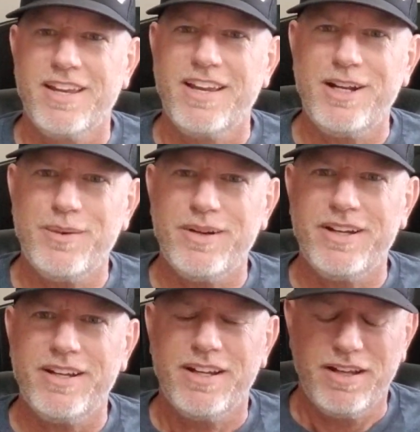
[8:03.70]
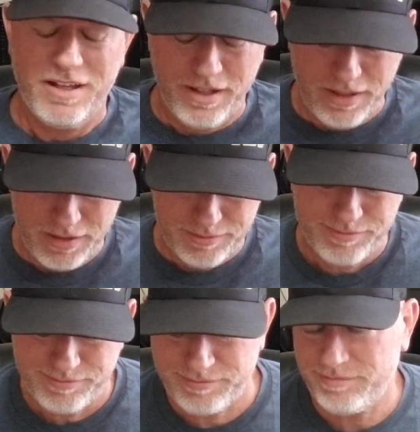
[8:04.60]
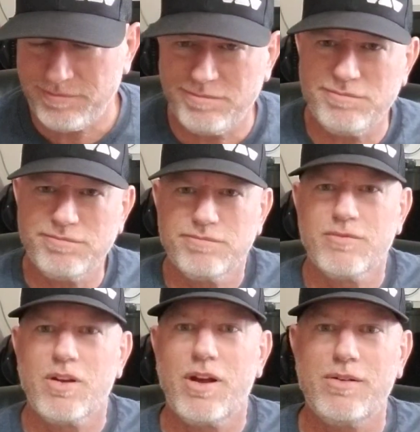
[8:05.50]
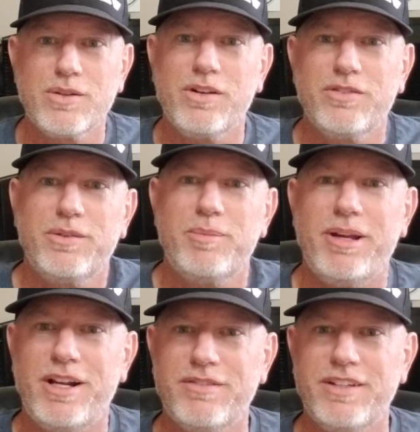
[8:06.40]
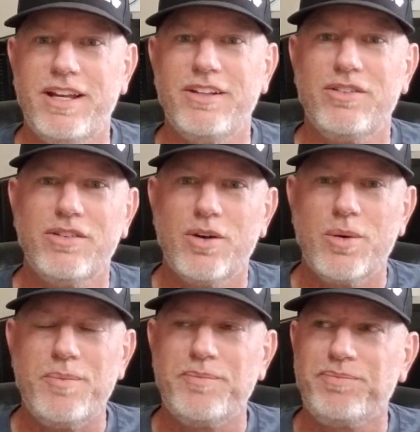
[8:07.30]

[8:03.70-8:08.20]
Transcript: Anyway, I was aggressively paying off debt. So